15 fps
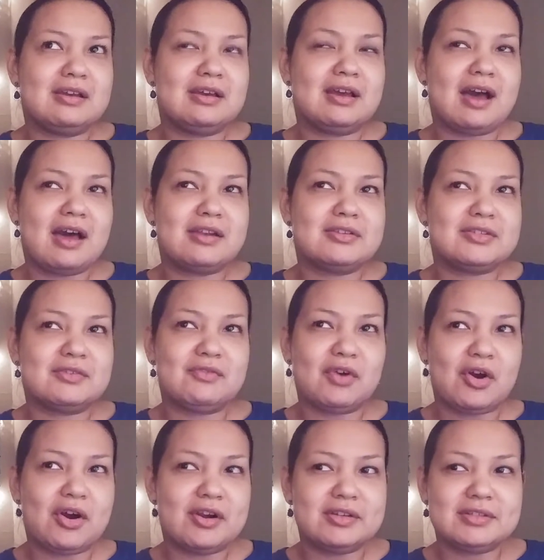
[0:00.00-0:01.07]
goddess of
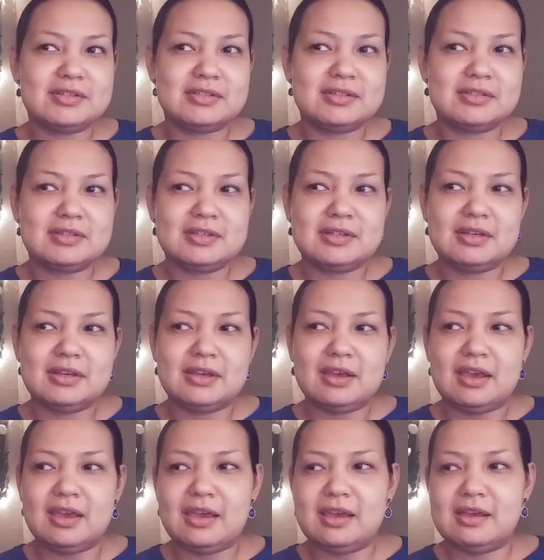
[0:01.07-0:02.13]
art
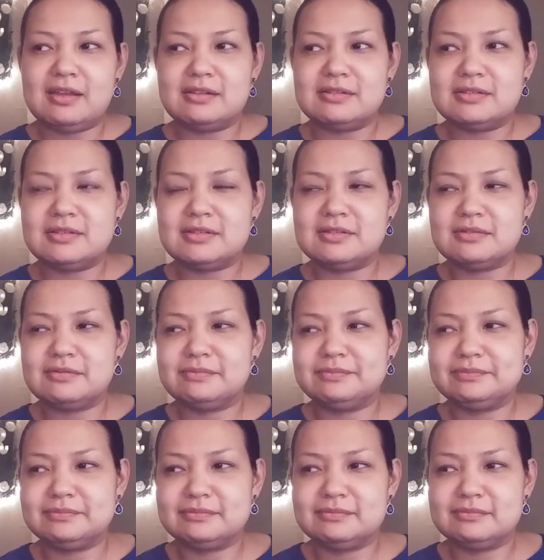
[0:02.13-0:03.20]
and
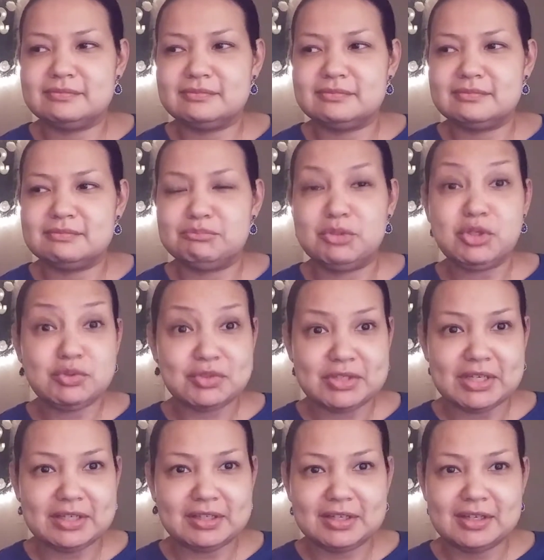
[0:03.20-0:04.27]

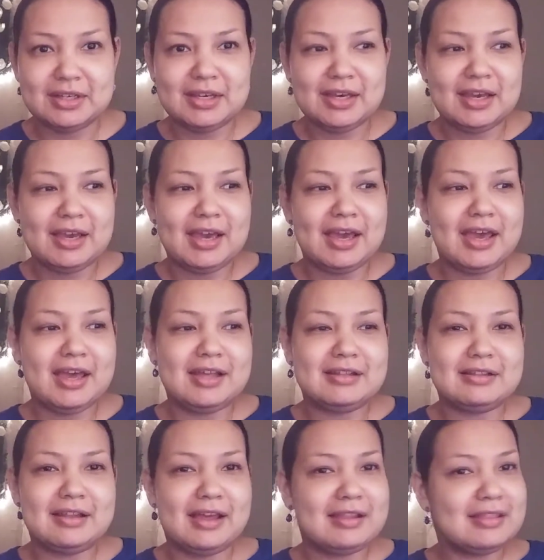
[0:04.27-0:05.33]
music.
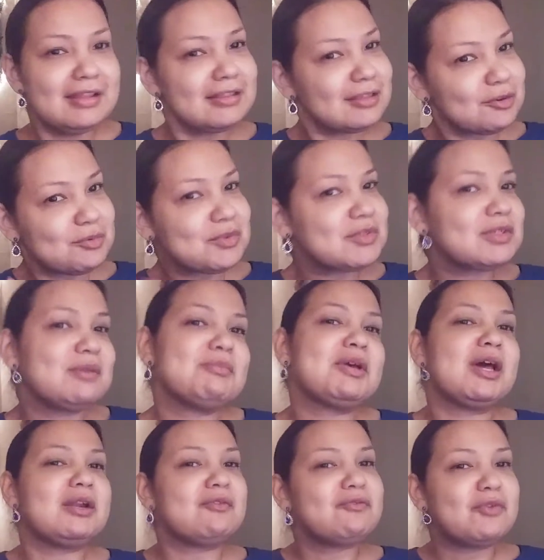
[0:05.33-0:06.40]
And I think there was some
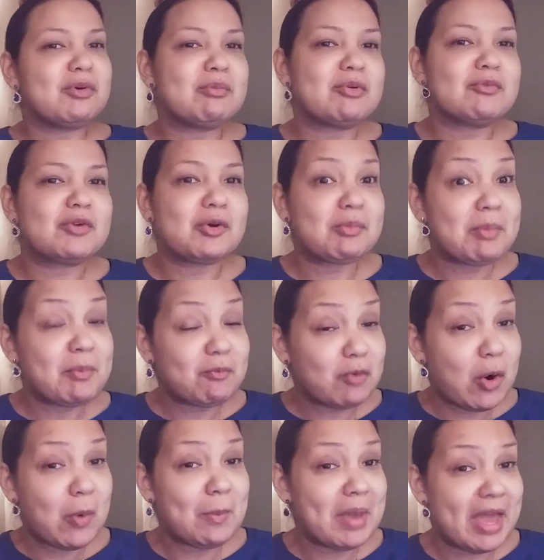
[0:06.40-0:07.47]
kind of form of
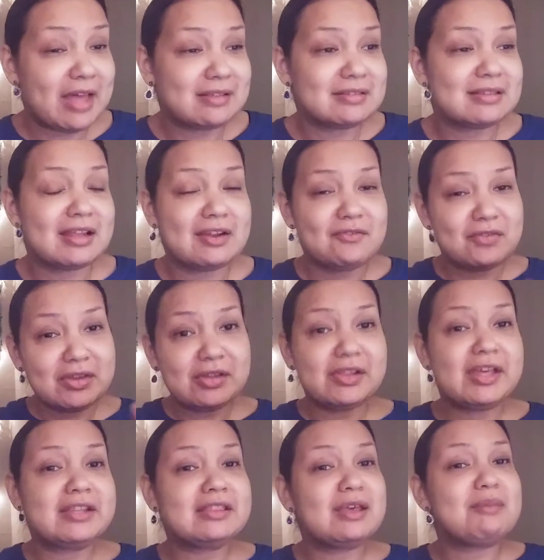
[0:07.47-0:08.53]
romance that I feel
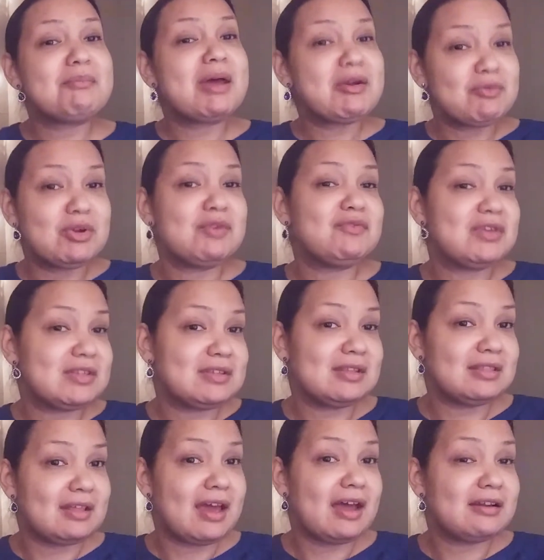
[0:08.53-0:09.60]
like they might
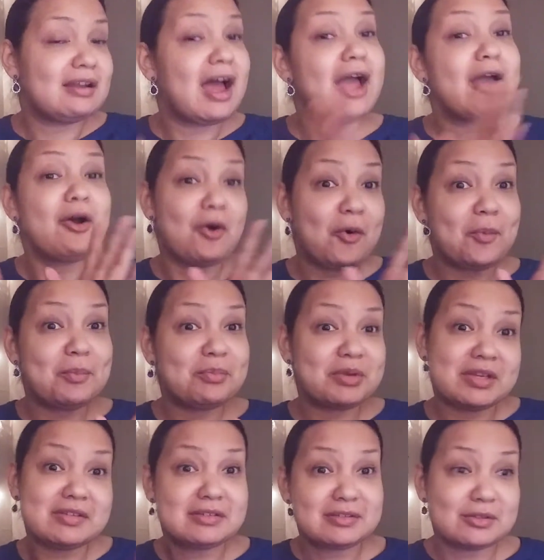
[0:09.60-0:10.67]
revisit that. I hope,
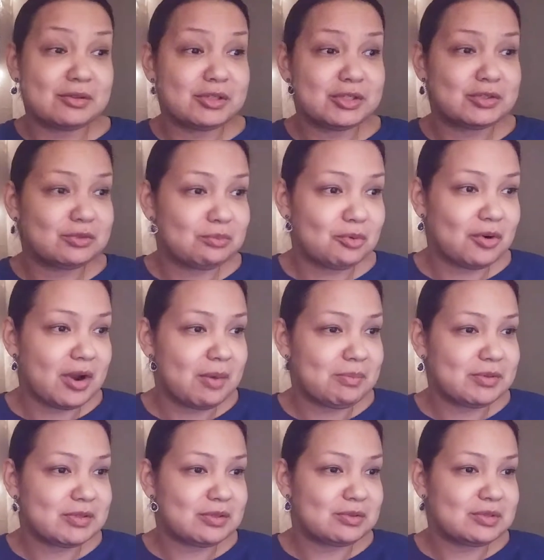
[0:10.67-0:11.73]
because there's only 2 more
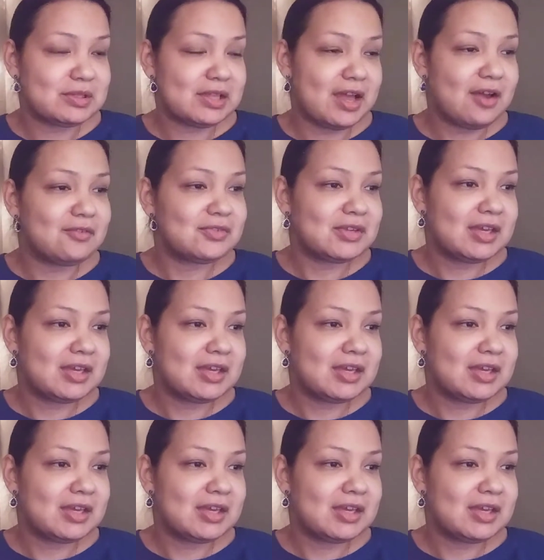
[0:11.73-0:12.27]
episodes left.